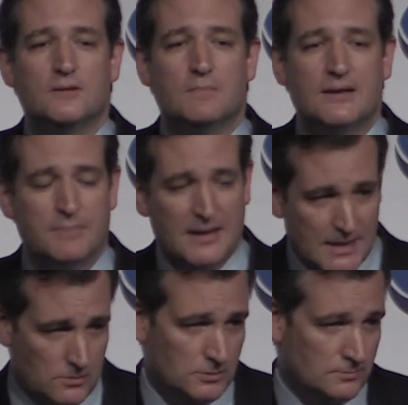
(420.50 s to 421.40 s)
in my
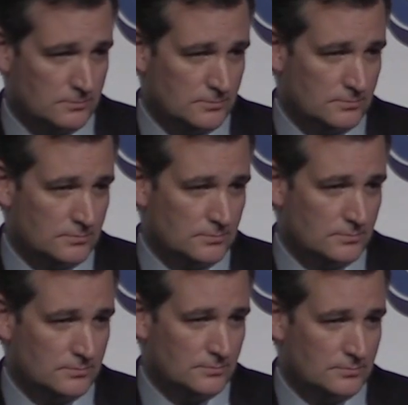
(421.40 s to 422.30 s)
power
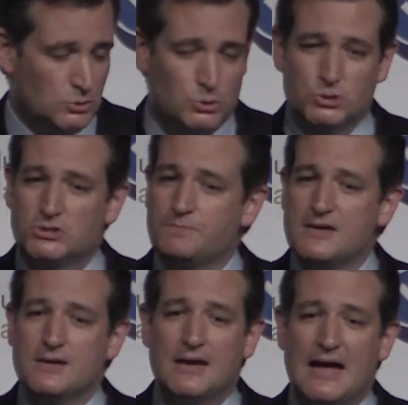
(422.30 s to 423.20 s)
to
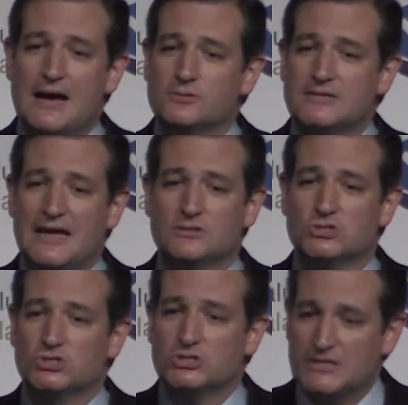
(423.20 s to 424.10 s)
speak out and
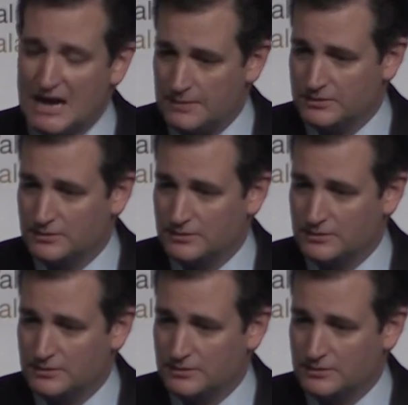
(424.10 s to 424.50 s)
stop